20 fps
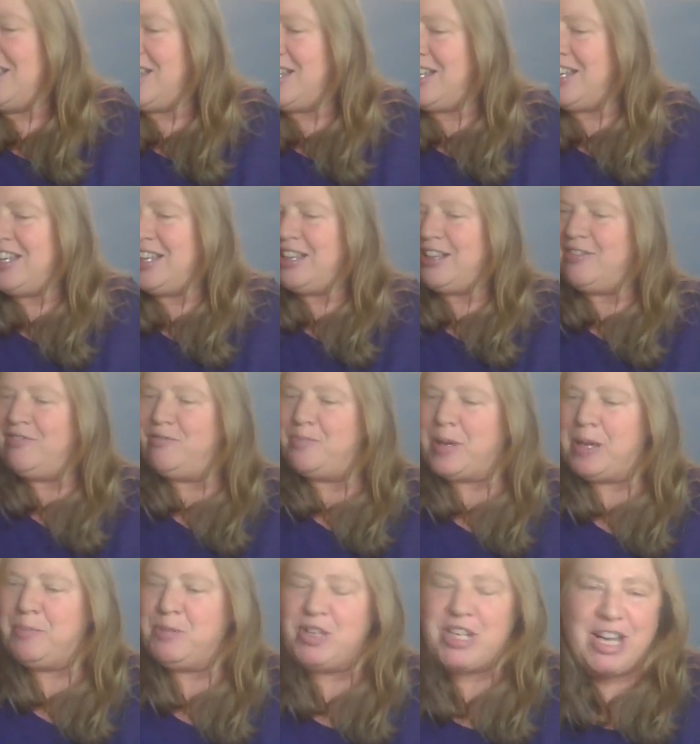I have
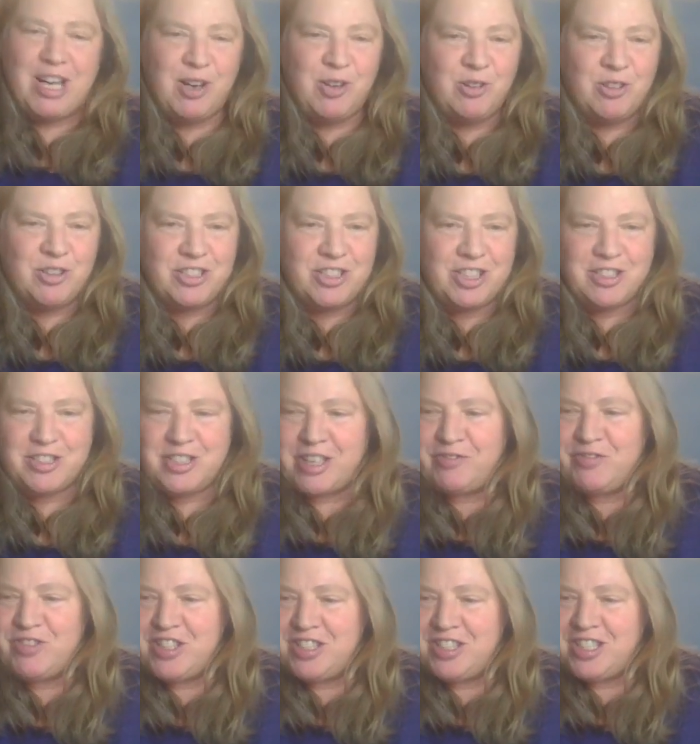paper towels because
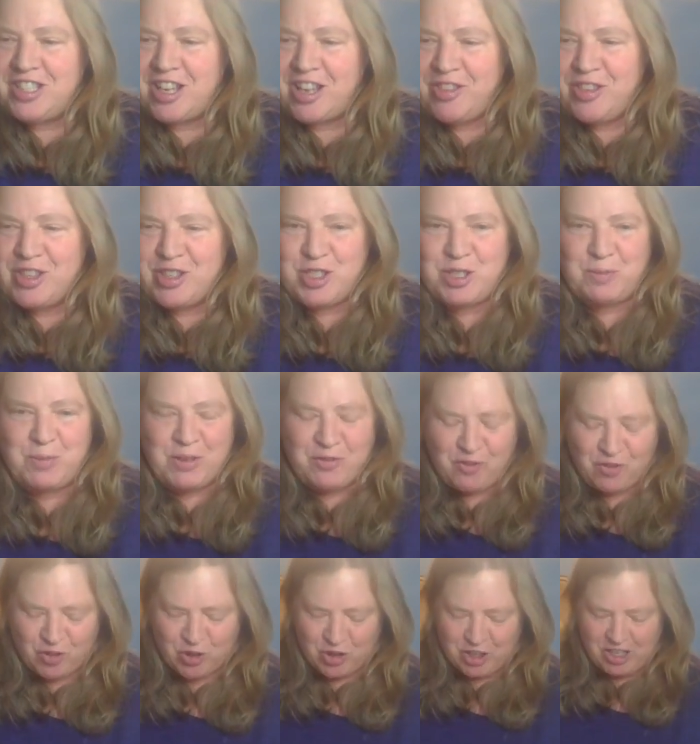I've done this
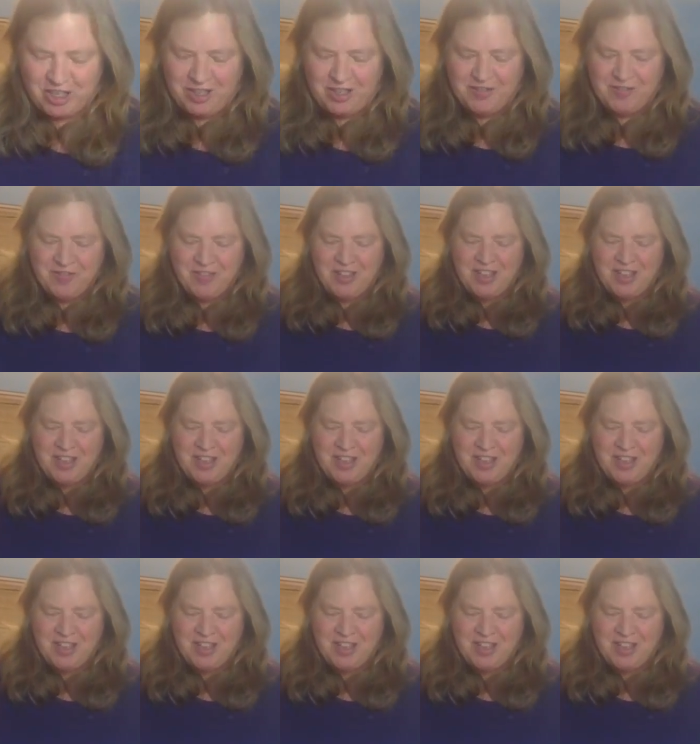before